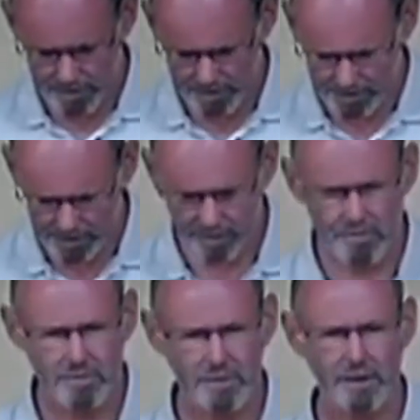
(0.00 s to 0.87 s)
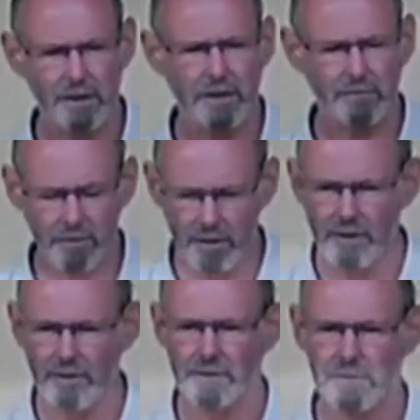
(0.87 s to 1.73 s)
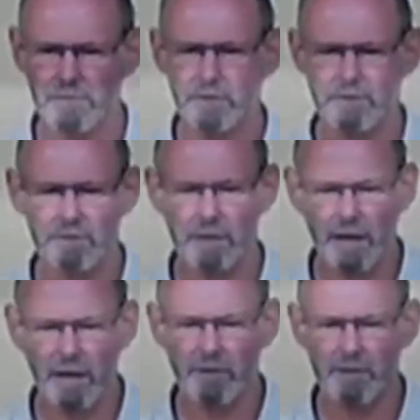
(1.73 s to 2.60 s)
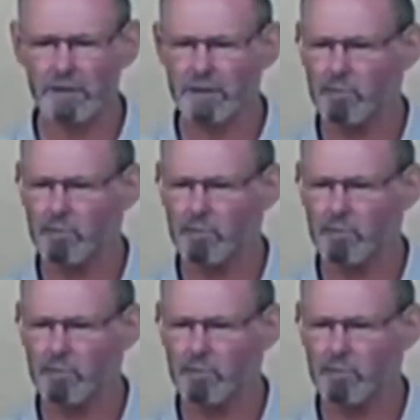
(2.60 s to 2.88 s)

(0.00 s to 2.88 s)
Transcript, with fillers: but I think a really, really good spiritual habit is to